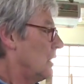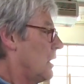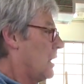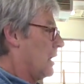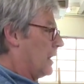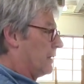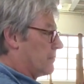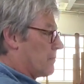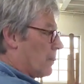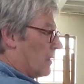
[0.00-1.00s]
and
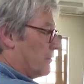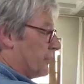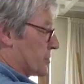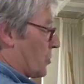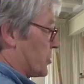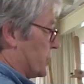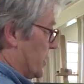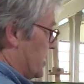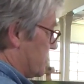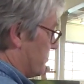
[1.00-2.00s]
this
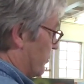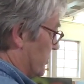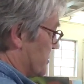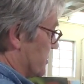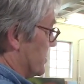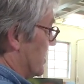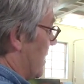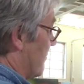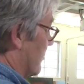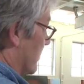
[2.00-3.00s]
oxidation process
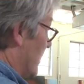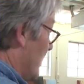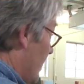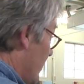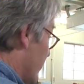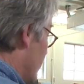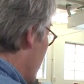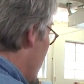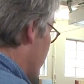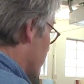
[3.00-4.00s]
never
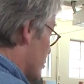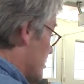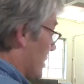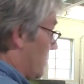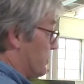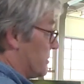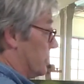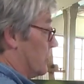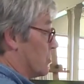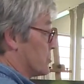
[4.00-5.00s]
ever stops.
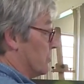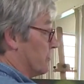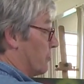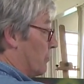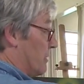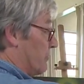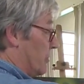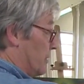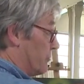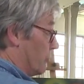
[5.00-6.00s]
It goes on forever
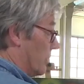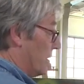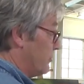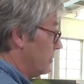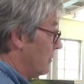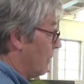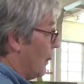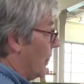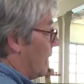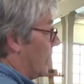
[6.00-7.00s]
and forever.
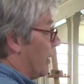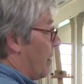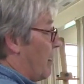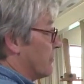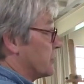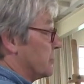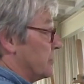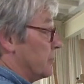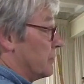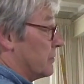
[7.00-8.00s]
And
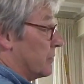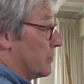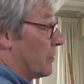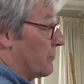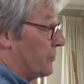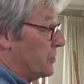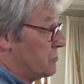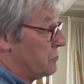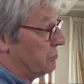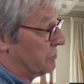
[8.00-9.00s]
after a
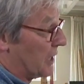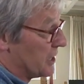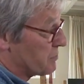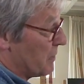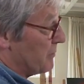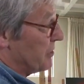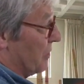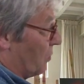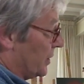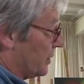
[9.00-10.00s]
few days, maybe
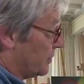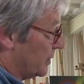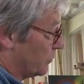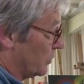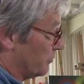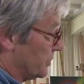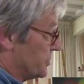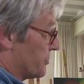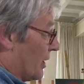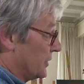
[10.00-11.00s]
a week, it will be
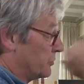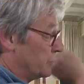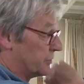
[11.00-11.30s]
dry to the